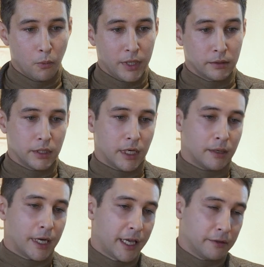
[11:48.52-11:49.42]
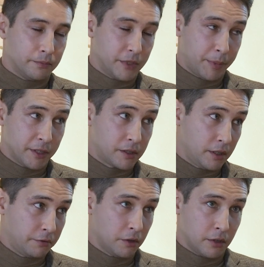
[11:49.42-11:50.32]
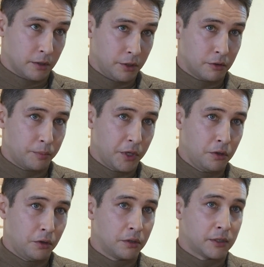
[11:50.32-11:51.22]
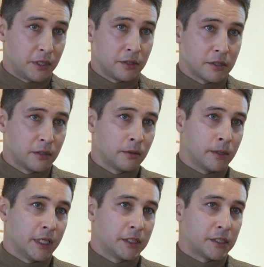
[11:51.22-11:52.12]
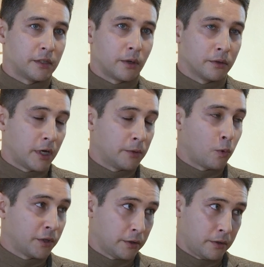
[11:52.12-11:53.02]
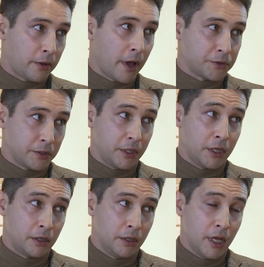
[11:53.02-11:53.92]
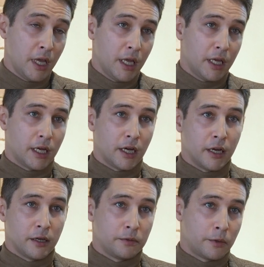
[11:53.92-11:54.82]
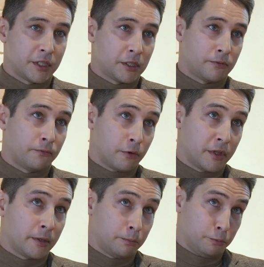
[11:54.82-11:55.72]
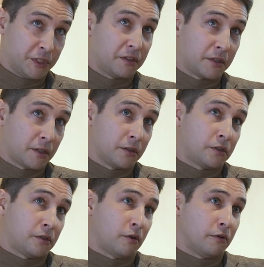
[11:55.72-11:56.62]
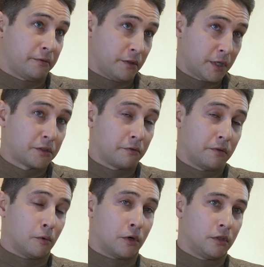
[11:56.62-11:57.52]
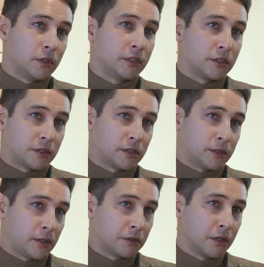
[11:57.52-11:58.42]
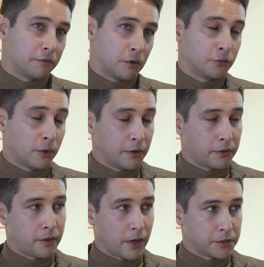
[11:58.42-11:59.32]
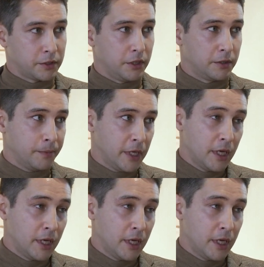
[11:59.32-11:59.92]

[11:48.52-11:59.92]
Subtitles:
Well, again, depends. If you're a European Union citizen, it's around 100,000 a year. The rest, for the citizens of the rest of the world, it's starting from 200,000 a year.